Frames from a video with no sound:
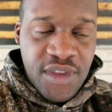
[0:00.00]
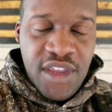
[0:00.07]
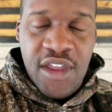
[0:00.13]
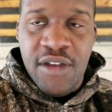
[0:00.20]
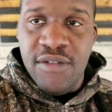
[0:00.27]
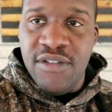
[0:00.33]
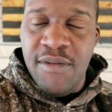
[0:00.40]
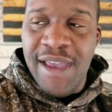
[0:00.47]
you
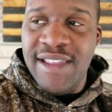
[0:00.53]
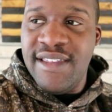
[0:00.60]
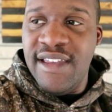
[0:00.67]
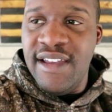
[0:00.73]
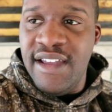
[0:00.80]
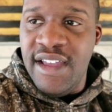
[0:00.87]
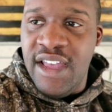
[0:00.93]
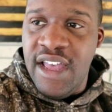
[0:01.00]
know, to make
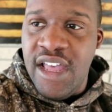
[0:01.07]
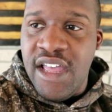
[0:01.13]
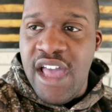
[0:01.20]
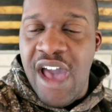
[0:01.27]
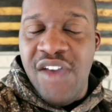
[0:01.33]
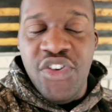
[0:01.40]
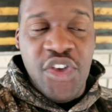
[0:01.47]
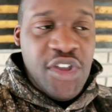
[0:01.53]
that
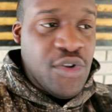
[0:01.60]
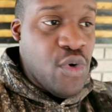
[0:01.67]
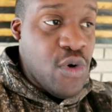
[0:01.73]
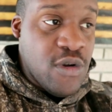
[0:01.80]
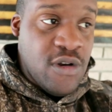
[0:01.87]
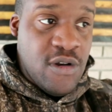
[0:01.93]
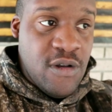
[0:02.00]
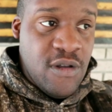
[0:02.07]
you can
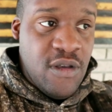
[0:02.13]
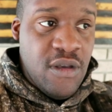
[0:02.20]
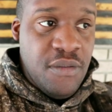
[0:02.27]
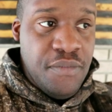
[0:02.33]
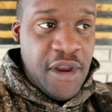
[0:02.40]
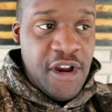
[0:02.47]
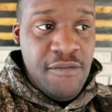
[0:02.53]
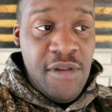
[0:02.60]
order
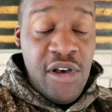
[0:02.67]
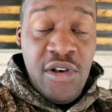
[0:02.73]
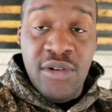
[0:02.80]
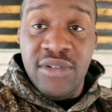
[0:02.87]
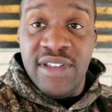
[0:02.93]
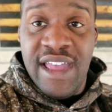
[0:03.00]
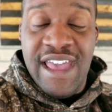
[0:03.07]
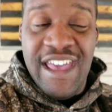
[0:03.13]
bigger
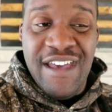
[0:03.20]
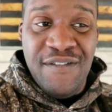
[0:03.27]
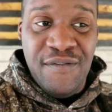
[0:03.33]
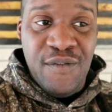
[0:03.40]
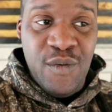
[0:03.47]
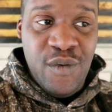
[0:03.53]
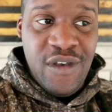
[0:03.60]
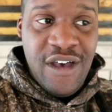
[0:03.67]
molds that have
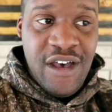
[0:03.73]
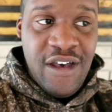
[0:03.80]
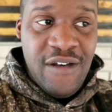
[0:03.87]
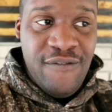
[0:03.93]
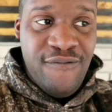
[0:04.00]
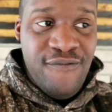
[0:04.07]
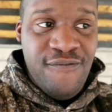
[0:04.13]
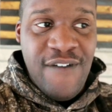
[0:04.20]
uh,
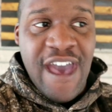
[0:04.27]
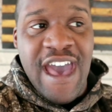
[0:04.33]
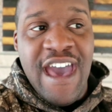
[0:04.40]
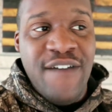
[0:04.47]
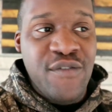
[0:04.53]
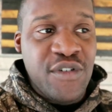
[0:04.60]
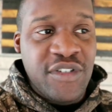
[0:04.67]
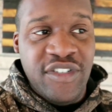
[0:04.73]

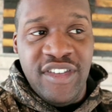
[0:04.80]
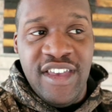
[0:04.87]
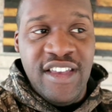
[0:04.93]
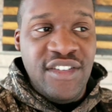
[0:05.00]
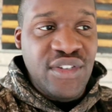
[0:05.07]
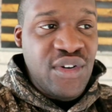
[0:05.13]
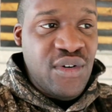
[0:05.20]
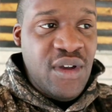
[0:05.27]
five or
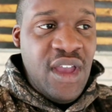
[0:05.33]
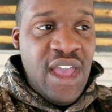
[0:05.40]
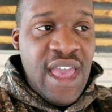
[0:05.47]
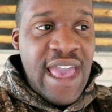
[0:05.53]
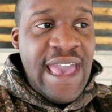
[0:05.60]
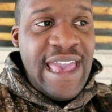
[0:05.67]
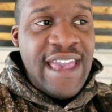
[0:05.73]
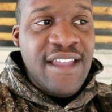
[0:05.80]
six or
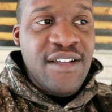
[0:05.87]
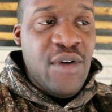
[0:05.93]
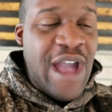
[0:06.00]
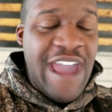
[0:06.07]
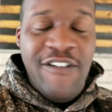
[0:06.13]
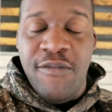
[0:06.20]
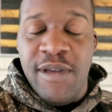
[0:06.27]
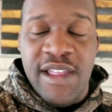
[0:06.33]
eight,
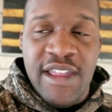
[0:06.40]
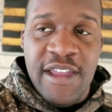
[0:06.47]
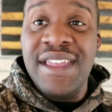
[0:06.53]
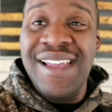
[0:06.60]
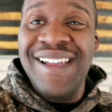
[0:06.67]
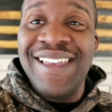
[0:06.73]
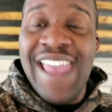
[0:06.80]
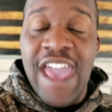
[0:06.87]
however many
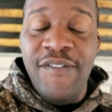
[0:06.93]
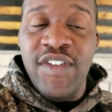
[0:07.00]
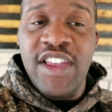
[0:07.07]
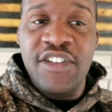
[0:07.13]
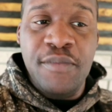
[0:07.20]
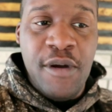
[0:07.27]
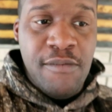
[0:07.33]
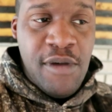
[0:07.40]

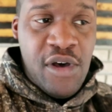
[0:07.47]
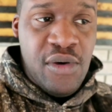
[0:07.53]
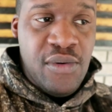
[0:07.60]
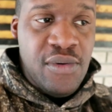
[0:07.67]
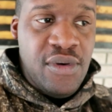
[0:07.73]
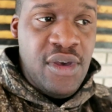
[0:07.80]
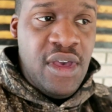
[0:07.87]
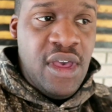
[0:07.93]
cavities per
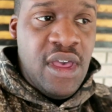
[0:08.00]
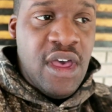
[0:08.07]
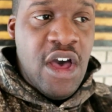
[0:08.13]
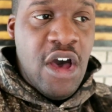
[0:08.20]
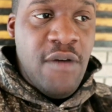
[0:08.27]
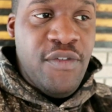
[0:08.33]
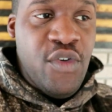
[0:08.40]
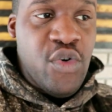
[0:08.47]
mold.
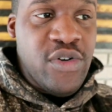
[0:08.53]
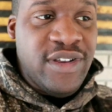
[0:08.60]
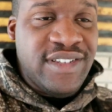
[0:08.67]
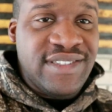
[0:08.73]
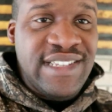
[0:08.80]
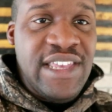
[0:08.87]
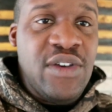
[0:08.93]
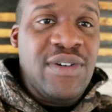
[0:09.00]
Uh, if you order a
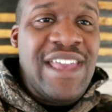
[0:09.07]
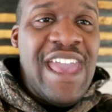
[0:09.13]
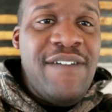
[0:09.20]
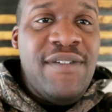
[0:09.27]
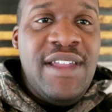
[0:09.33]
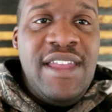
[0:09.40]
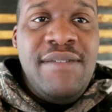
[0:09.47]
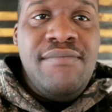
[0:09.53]
single
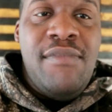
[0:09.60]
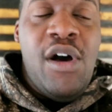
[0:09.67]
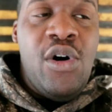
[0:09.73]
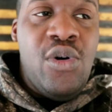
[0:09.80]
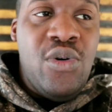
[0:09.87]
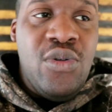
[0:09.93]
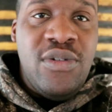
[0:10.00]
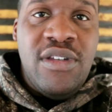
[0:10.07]
cavity
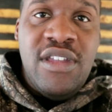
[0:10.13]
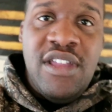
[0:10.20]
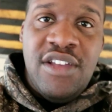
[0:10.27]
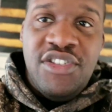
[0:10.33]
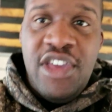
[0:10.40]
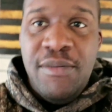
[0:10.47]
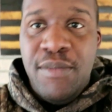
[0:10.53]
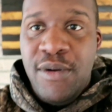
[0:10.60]
mold, they're
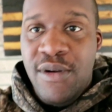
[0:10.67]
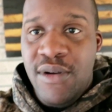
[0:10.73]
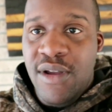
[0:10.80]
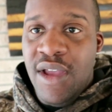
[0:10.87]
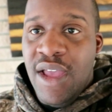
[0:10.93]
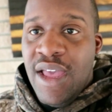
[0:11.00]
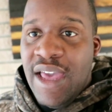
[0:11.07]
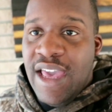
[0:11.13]
cheaper,
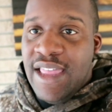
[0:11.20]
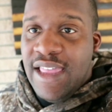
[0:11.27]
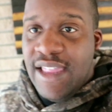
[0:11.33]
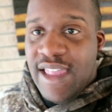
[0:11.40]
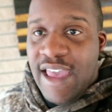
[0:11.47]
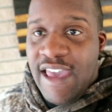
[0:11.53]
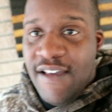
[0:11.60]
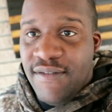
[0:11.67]
and then
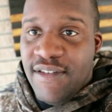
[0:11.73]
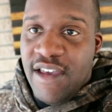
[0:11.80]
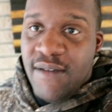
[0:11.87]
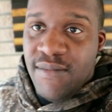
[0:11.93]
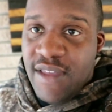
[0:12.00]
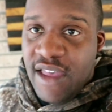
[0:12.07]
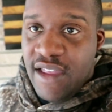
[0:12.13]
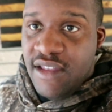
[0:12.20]
they have
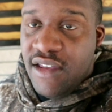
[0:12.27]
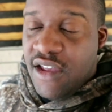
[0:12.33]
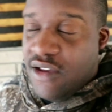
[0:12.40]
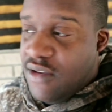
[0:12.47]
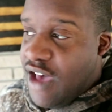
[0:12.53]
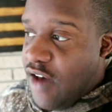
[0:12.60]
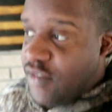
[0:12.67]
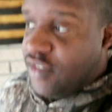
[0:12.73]
some that you know
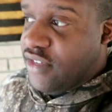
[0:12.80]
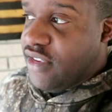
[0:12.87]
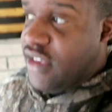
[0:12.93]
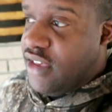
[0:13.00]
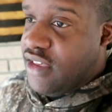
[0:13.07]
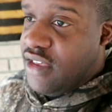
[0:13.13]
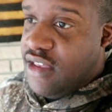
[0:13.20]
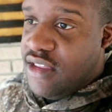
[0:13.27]

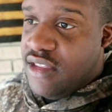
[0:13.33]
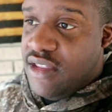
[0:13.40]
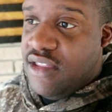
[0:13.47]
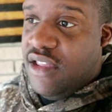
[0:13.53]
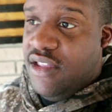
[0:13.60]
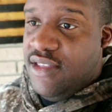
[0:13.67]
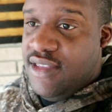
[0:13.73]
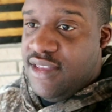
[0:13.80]
obviously
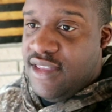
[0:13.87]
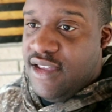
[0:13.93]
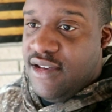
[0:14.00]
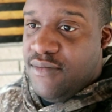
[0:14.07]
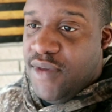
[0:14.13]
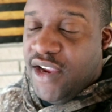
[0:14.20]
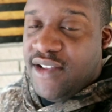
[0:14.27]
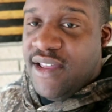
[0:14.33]
the
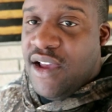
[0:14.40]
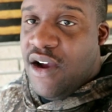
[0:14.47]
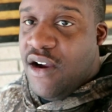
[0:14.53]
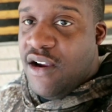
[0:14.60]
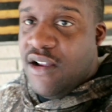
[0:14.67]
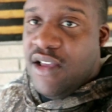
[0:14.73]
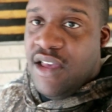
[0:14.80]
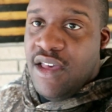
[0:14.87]
the bigger they
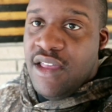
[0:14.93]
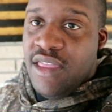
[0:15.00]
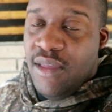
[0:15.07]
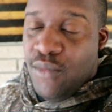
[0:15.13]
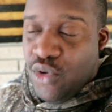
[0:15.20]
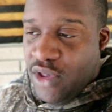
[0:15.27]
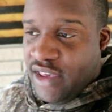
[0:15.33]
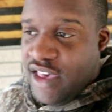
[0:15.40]
are, the
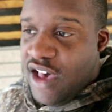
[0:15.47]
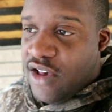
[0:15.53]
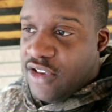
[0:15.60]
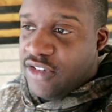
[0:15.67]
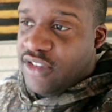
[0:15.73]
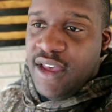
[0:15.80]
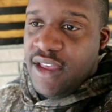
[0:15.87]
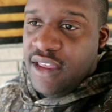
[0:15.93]
more they
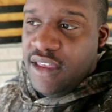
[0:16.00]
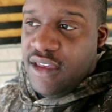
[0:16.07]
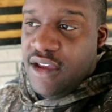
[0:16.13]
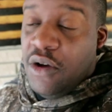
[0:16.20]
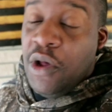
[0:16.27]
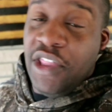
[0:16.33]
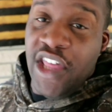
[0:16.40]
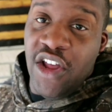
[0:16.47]
cost.
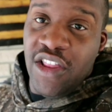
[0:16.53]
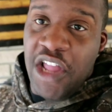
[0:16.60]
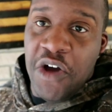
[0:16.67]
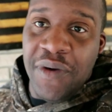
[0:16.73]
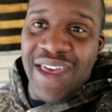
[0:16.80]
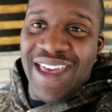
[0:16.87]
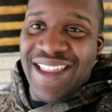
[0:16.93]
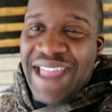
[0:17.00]
Well, we go
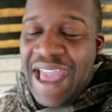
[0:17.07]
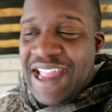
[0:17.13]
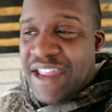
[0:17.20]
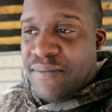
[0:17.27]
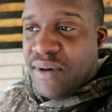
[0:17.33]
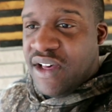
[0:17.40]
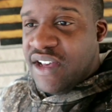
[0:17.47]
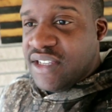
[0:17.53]
low end,
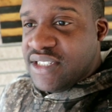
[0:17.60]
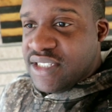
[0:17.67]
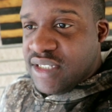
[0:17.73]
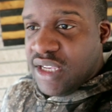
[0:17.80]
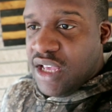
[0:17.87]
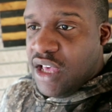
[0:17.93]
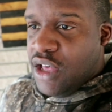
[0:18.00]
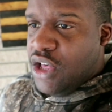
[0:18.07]
80 bucks,
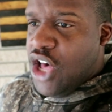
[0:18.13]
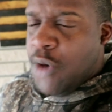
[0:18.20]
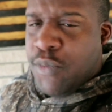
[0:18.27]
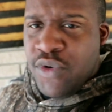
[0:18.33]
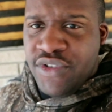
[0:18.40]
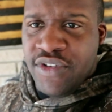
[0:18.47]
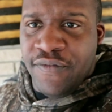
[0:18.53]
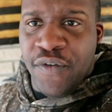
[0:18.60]

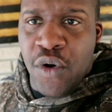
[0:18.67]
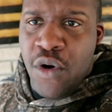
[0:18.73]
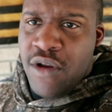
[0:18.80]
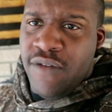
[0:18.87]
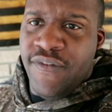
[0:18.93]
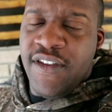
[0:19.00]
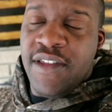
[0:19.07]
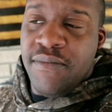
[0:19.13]
upwards of
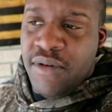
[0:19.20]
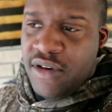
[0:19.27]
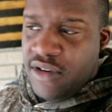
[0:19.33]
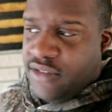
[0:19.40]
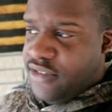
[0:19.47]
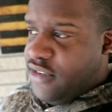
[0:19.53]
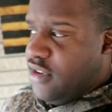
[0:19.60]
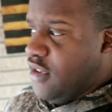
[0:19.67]
450
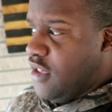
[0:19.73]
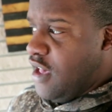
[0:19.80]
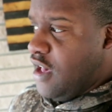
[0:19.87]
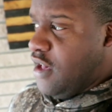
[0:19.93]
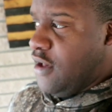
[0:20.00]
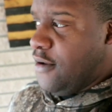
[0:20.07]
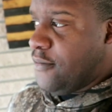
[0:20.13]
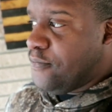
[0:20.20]
bucks.
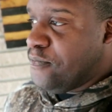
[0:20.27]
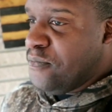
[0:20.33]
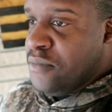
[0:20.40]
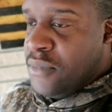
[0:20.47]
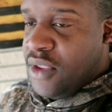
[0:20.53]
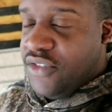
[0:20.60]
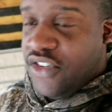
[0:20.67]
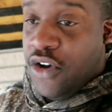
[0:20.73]
Um,
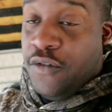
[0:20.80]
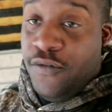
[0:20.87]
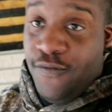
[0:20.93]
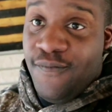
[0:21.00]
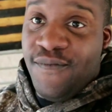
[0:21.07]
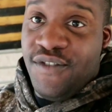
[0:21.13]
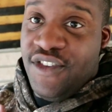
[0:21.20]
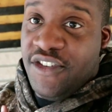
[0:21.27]
so
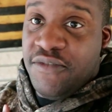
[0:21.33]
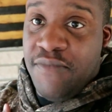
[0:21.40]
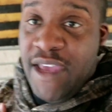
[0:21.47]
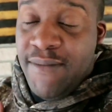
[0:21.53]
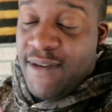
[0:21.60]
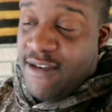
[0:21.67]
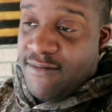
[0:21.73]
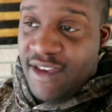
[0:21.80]
just
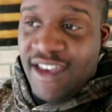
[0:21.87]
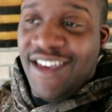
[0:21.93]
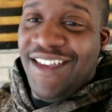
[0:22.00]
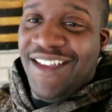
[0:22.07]
me being me,